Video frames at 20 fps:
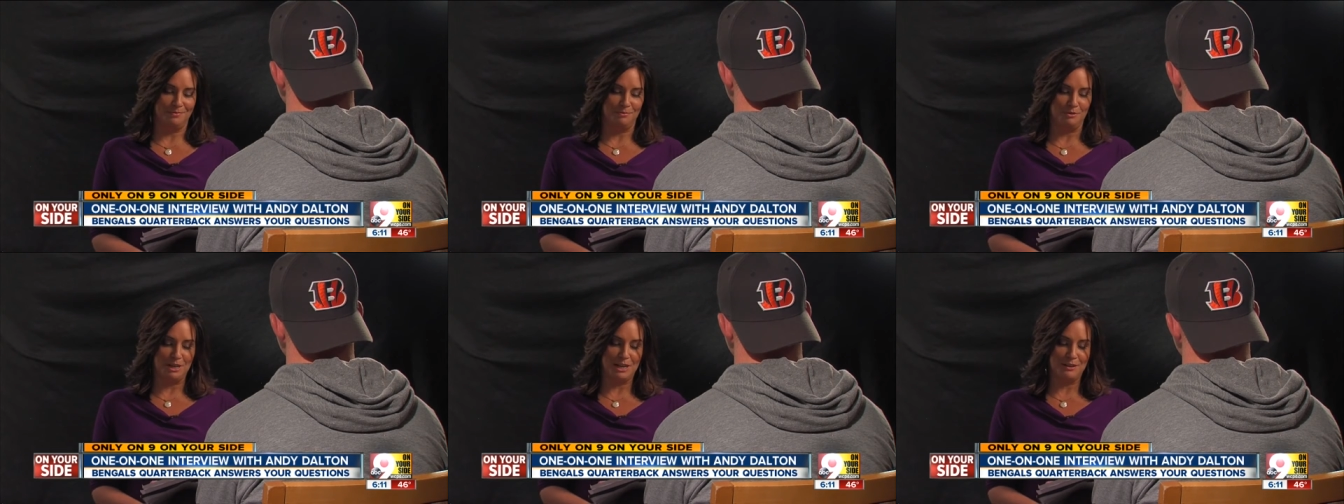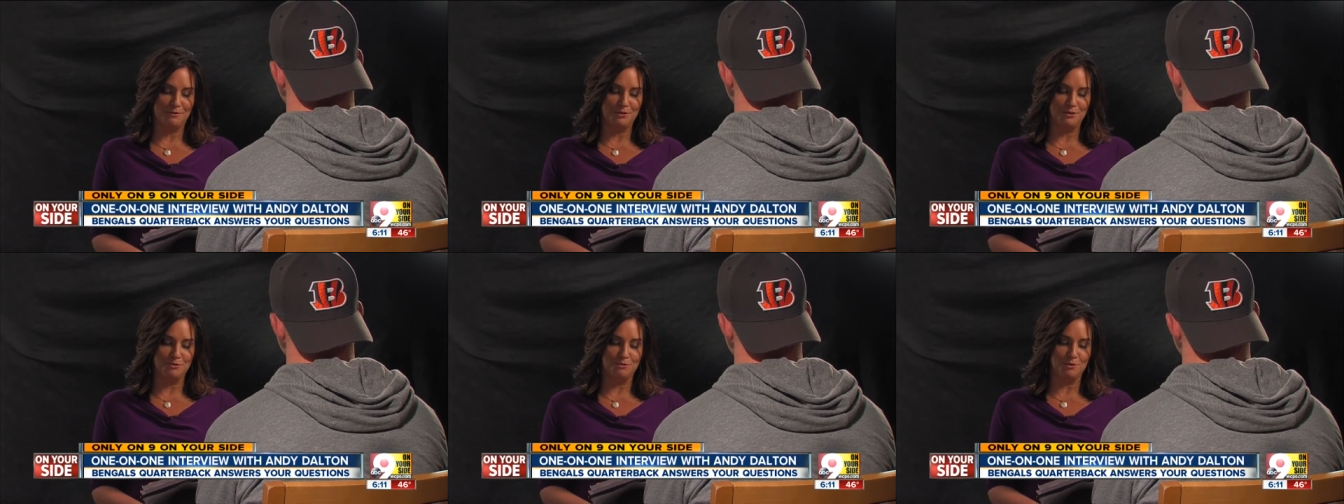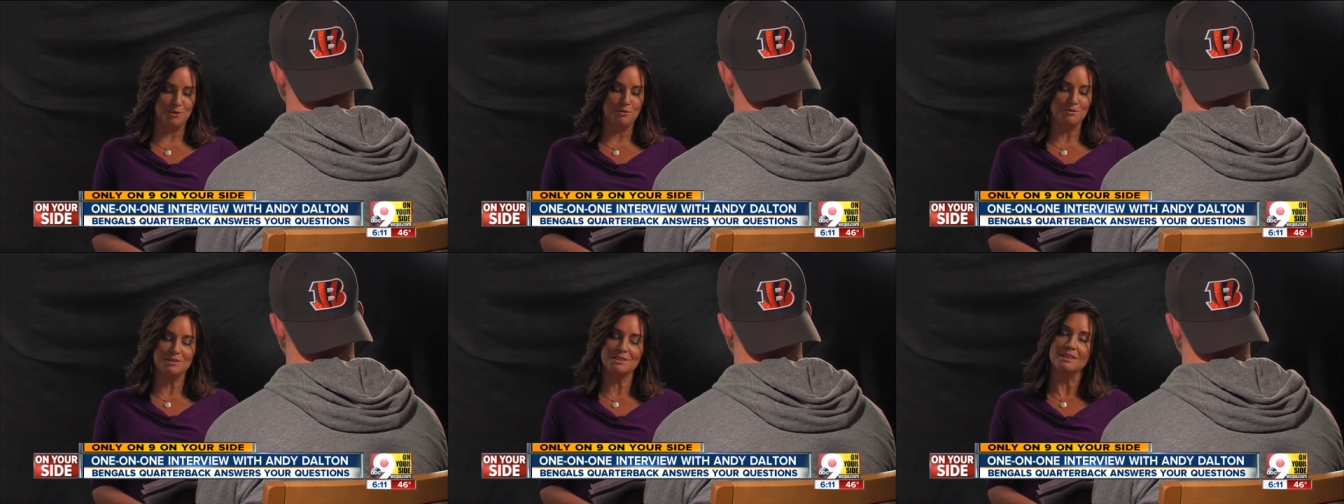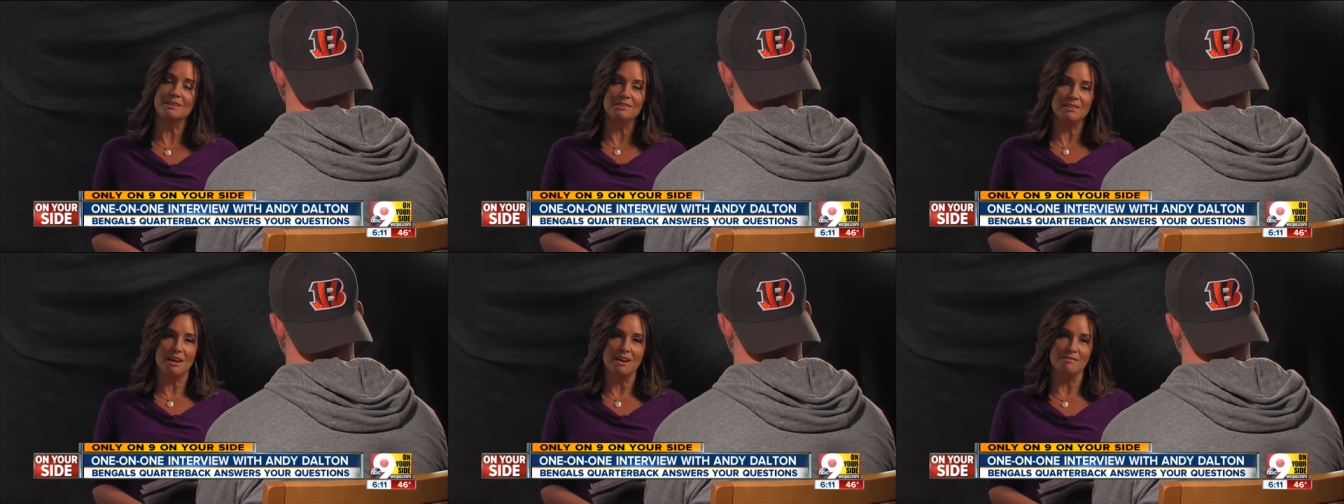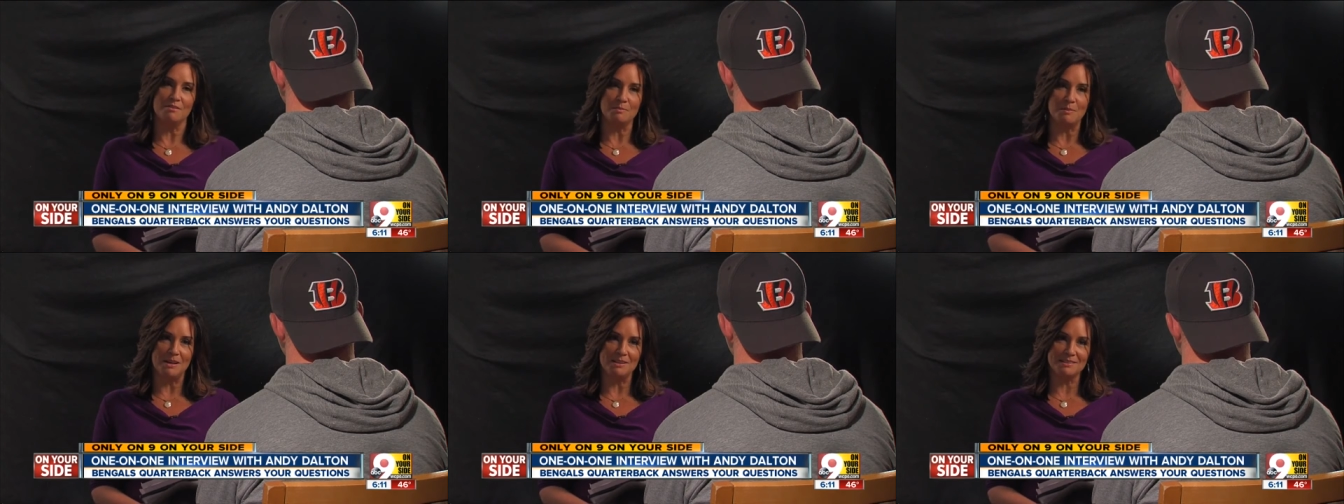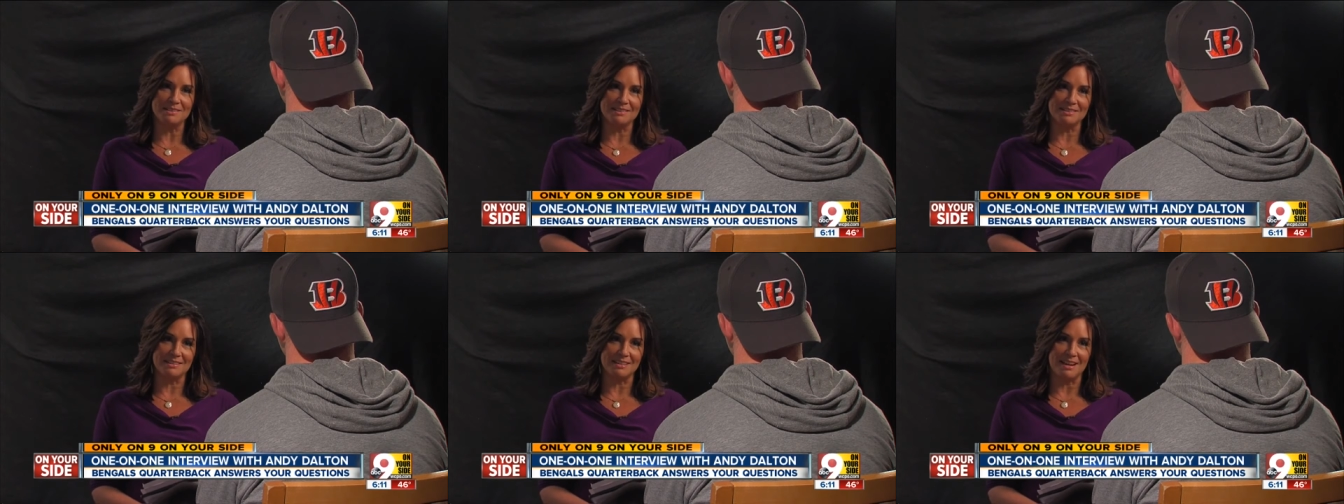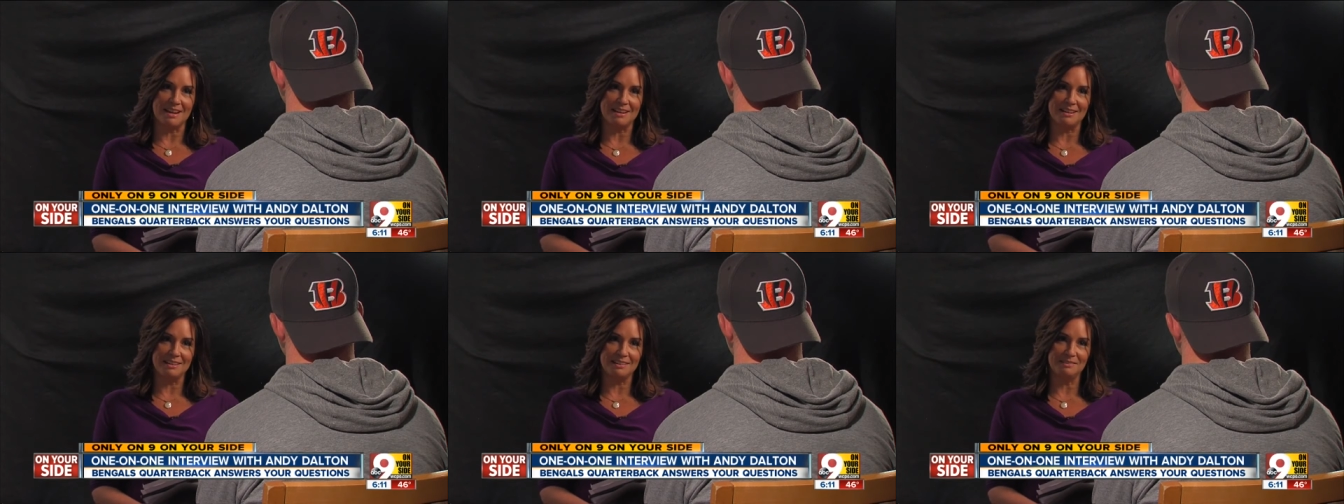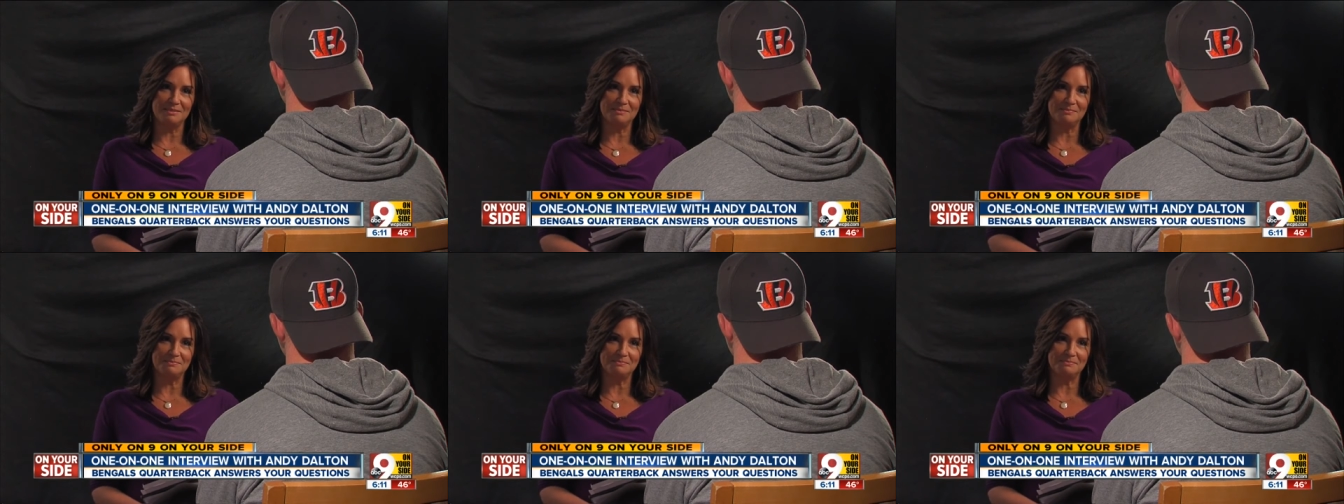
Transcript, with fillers: What have you grown to love about Cincinnati?"